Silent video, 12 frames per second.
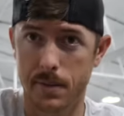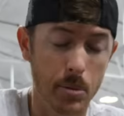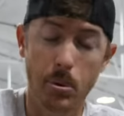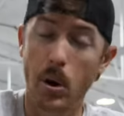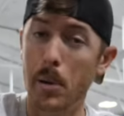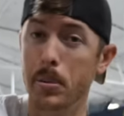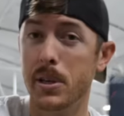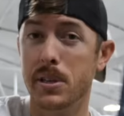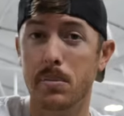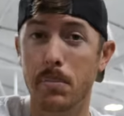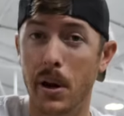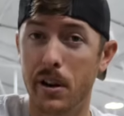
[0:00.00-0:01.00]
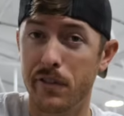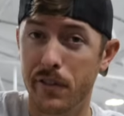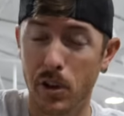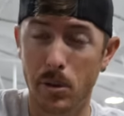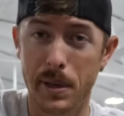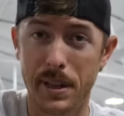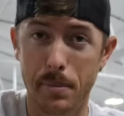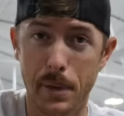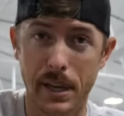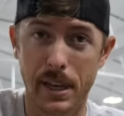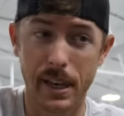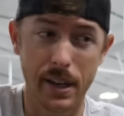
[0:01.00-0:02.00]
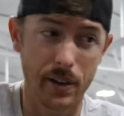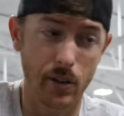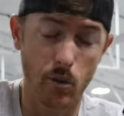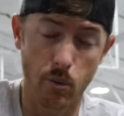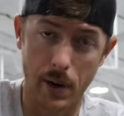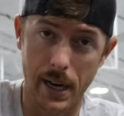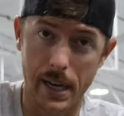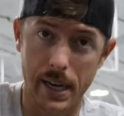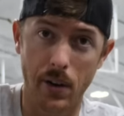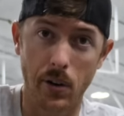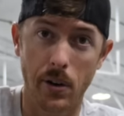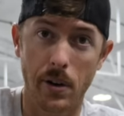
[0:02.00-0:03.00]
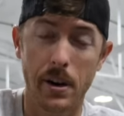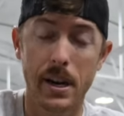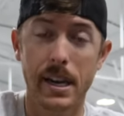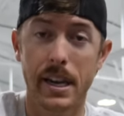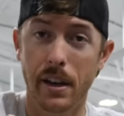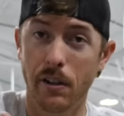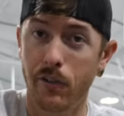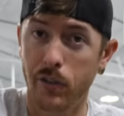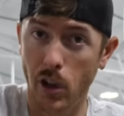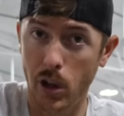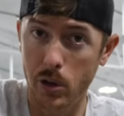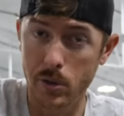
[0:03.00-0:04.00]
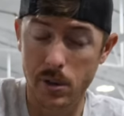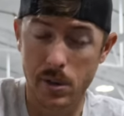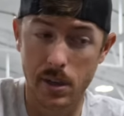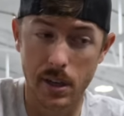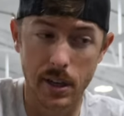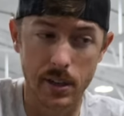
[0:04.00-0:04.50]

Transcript: The properties of monofilament that make it great are it floats,